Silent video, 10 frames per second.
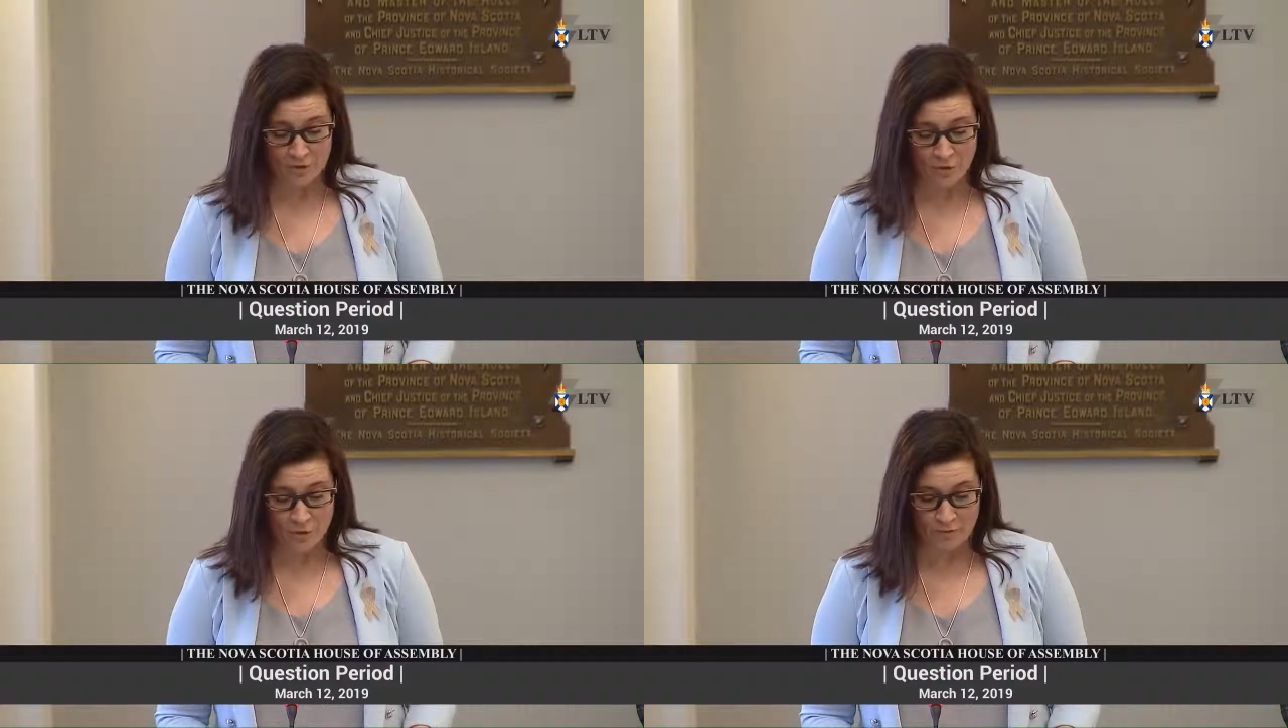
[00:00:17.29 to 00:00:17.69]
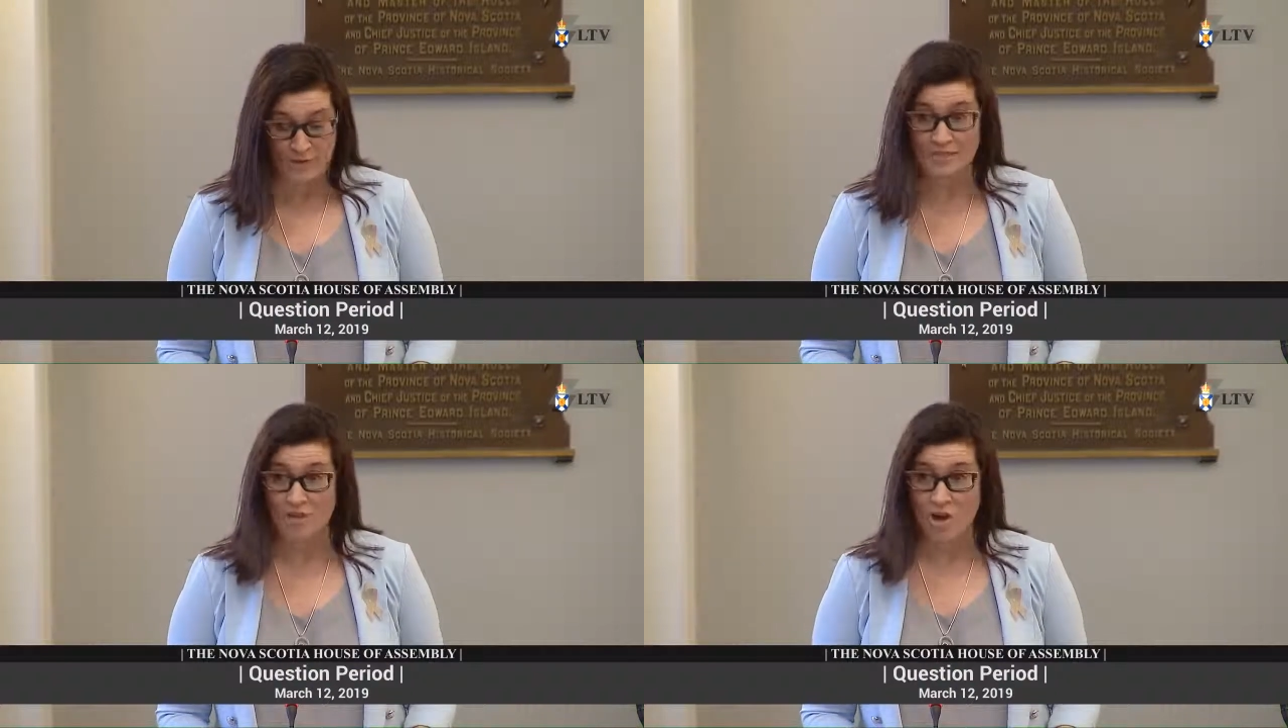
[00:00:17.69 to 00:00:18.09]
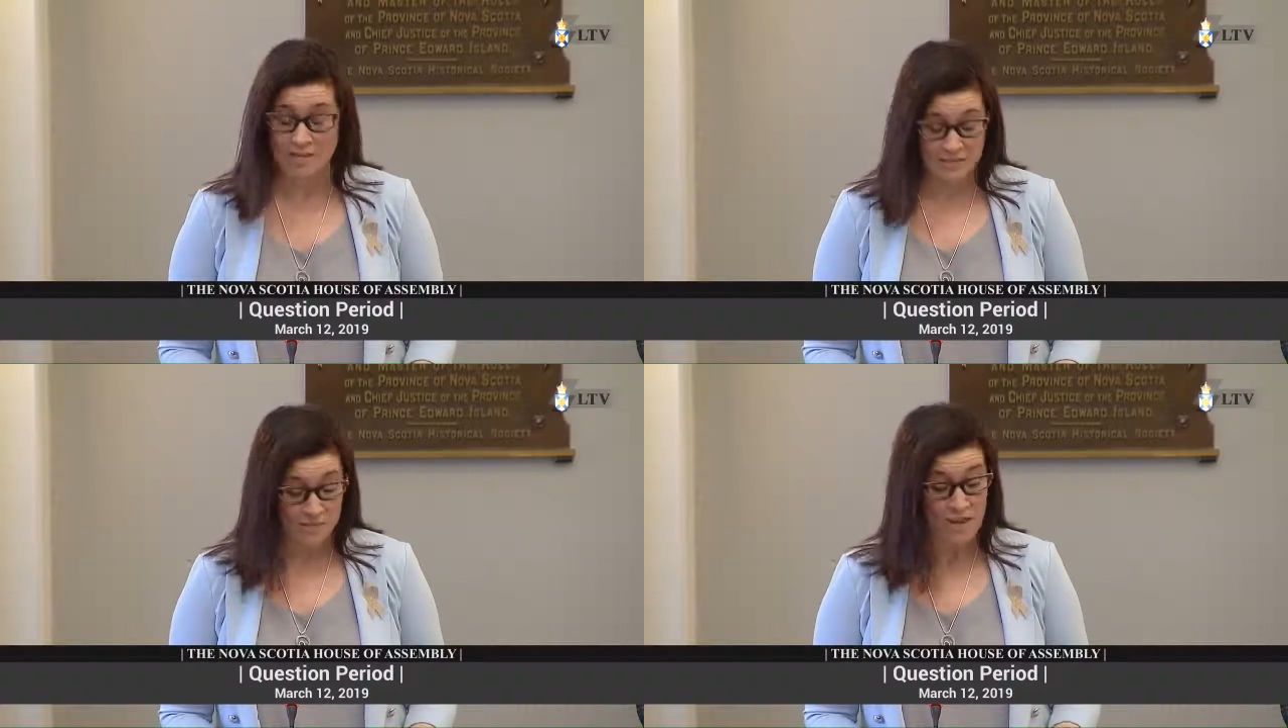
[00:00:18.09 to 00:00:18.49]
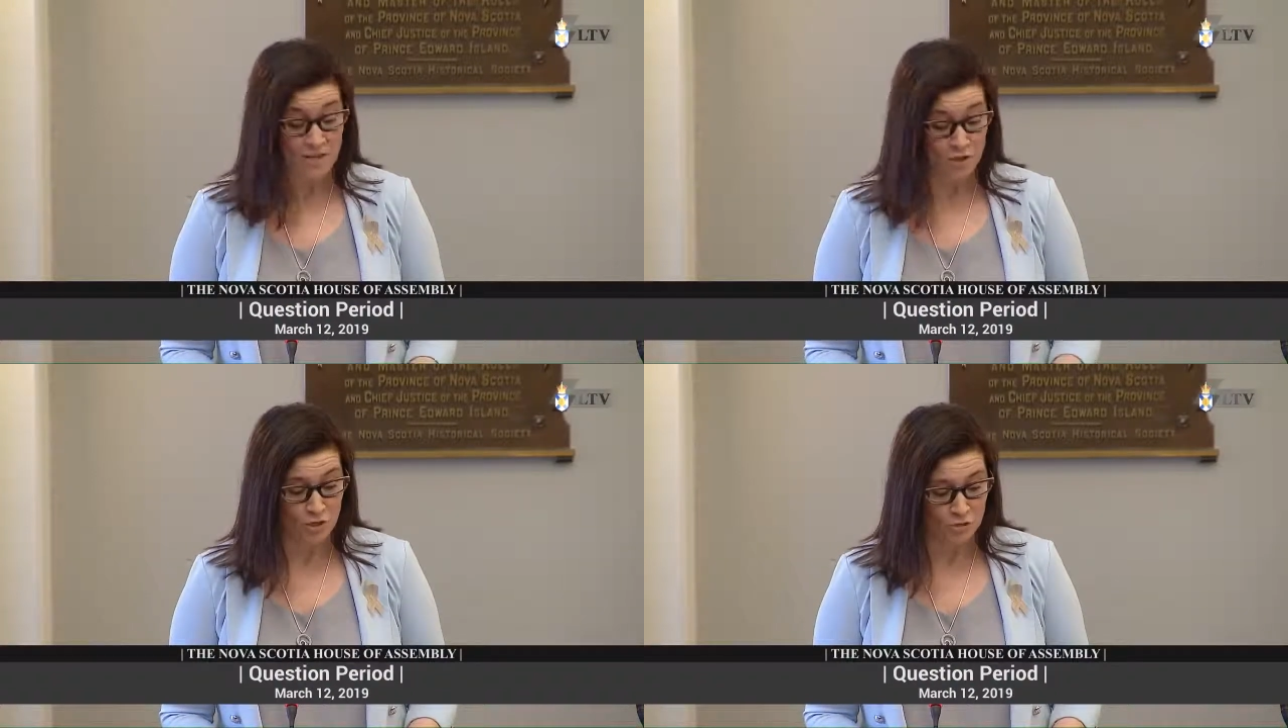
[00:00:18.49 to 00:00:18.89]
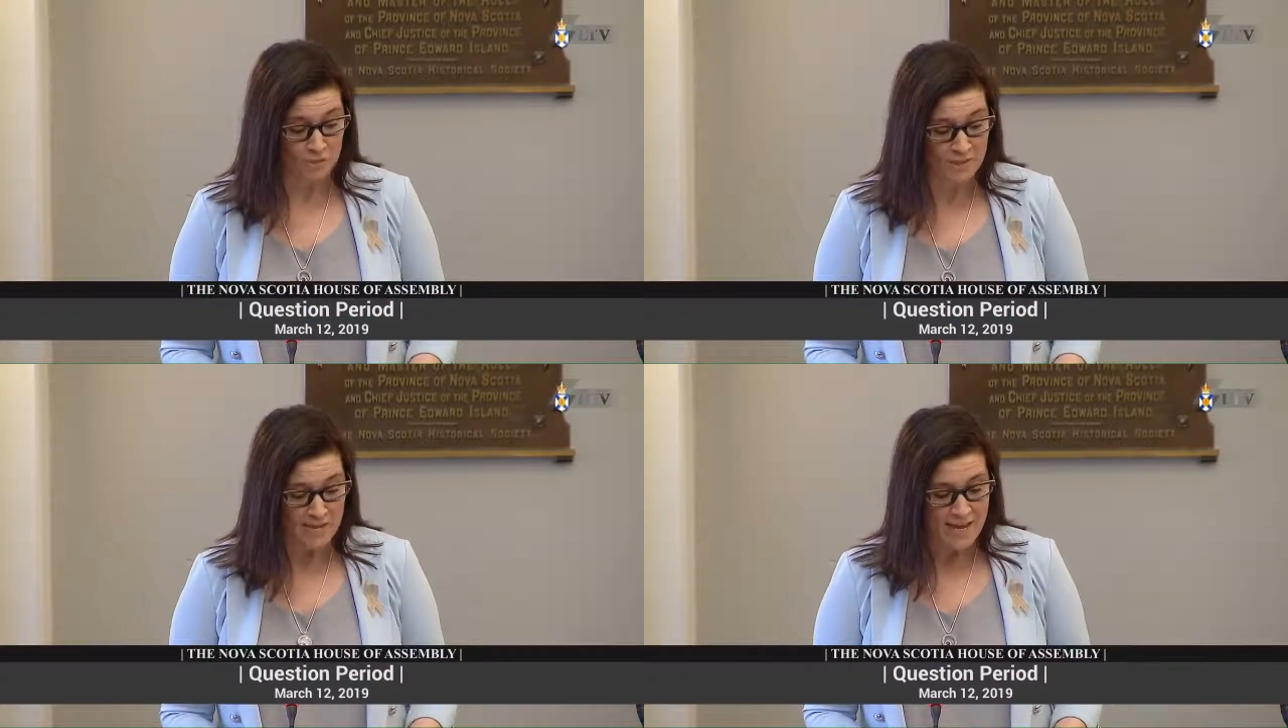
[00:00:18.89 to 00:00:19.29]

or what we'd like to call as fake news.